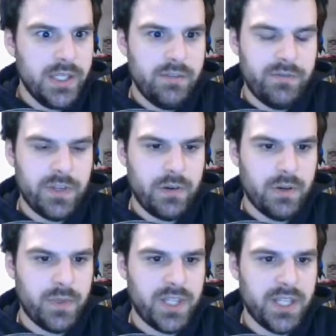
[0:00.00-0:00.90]
figure
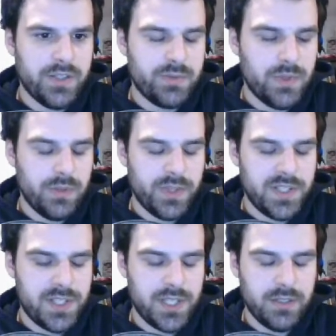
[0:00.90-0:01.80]
out what the hell's wrong with
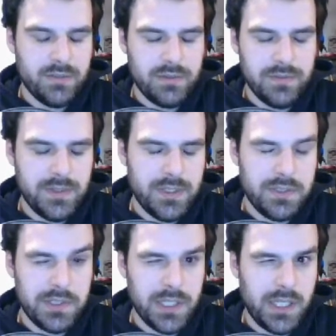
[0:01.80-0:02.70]
this thing
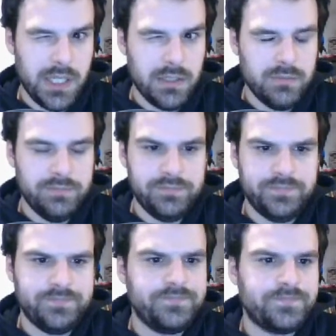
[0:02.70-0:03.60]
again.
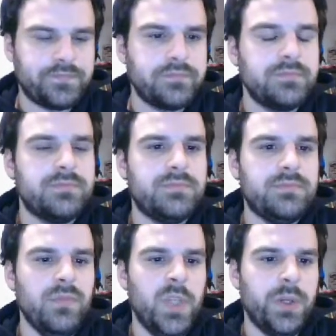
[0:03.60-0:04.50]

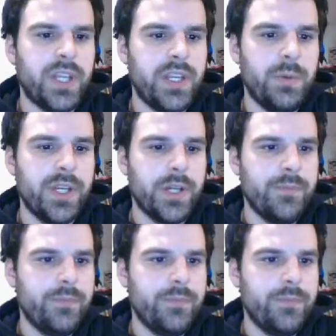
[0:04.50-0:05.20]
Okay, here we go.